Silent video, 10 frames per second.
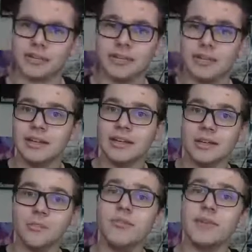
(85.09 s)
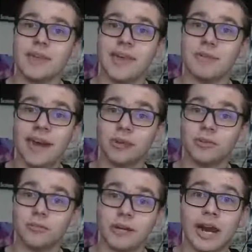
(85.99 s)
I mean, the movie came
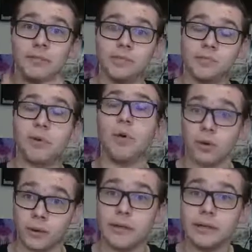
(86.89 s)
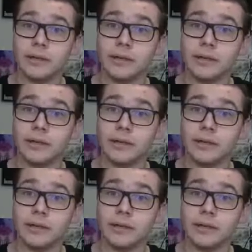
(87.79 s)
out when I was born.